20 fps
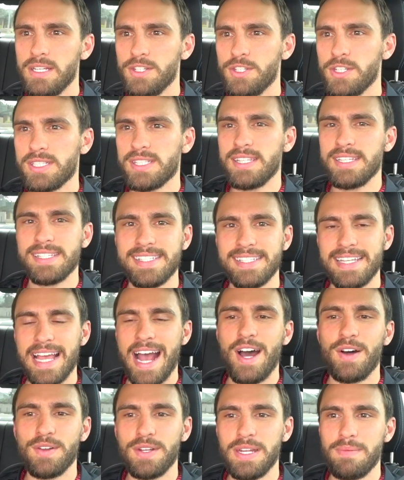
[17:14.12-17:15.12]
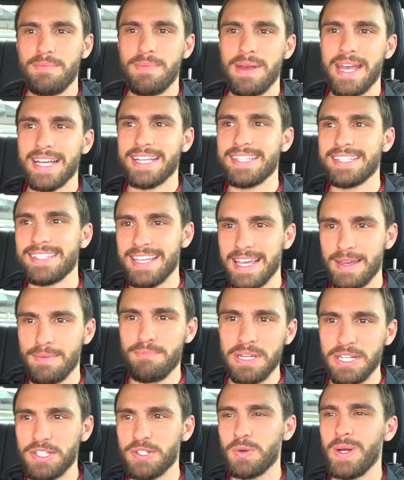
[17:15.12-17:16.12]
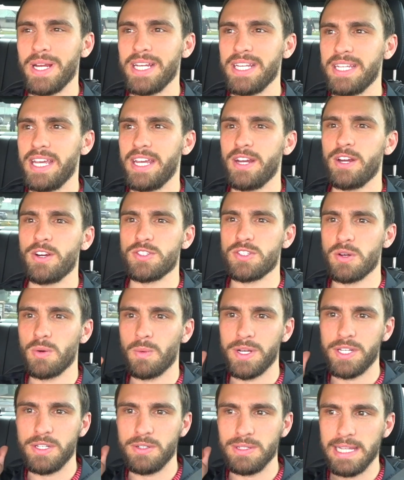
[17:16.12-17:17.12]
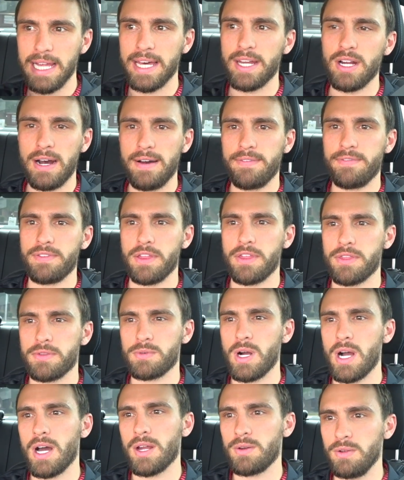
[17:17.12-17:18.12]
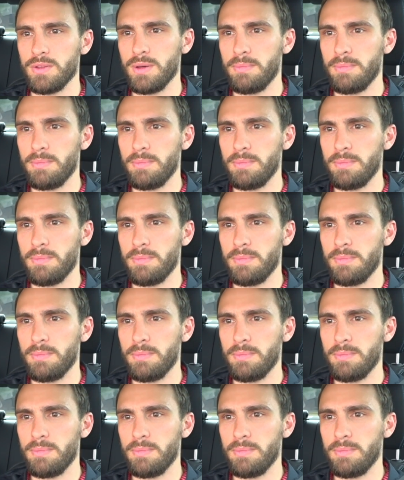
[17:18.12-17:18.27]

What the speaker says: just the sound it makes in between gears, or when you let off the throttle,